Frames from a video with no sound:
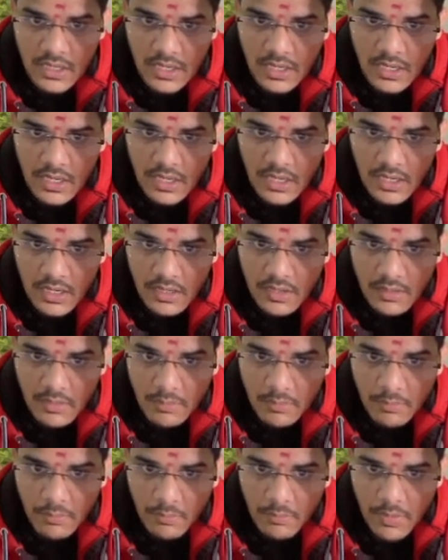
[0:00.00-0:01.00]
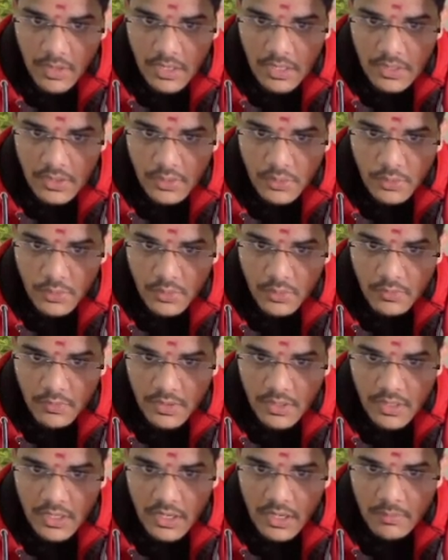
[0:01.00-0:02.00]
and bulk unit
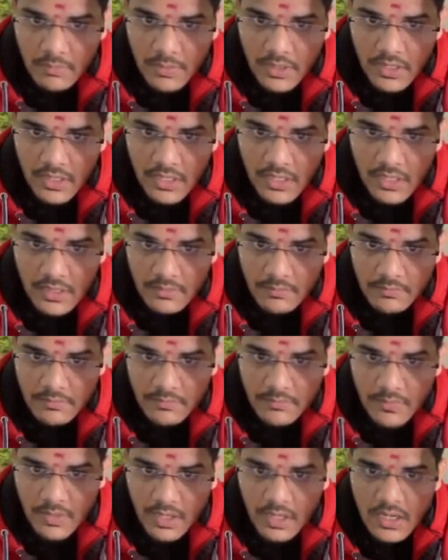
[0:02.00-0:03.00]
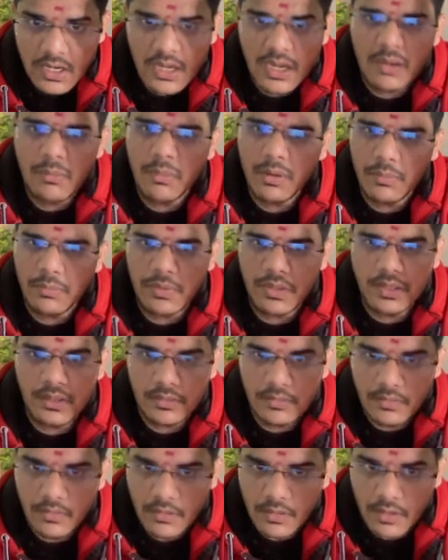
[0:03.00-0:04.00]
weight gamma T or gamma B
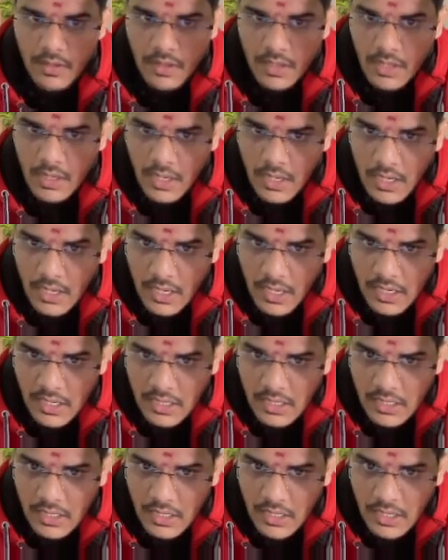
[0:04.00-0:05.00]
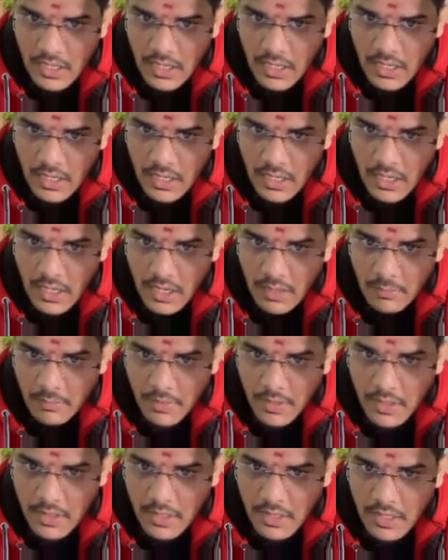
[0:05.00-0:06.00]
and
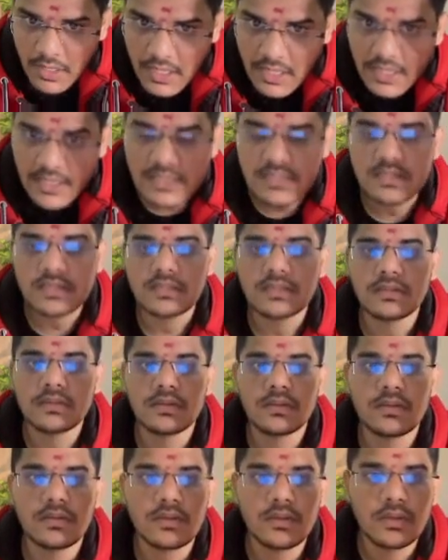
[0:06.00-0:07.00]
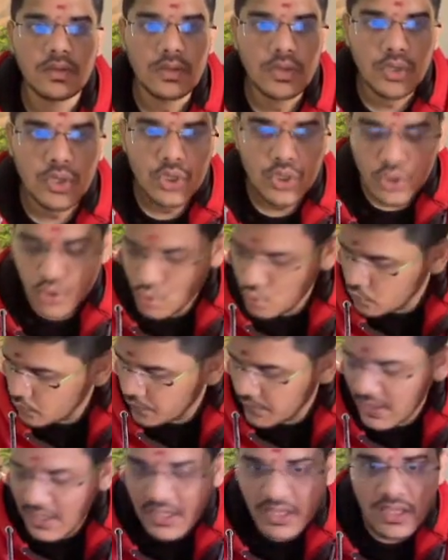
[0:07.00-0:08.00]
gamma S. So for a